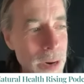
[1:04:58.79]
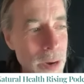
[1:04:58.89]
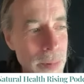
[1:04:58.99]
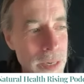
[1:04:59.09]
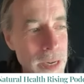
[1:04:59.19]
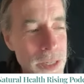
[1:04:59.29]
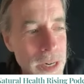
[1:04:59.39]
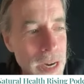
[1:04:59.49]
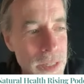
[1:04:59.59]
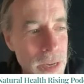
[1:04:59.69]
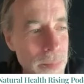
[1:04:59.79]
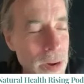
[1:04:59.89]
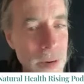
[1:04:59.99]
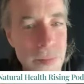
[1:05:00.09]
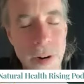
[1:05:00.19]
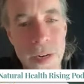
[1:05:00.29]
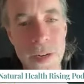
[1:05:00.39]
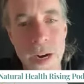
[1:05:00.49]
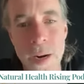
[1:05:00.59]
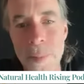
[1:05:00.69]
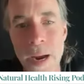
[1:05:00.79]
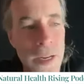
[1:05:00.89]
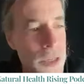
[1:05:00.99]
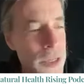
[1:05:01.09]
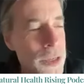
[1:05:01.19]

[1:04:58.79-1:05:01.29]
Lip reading: but it would be touching on something that we've already talked about is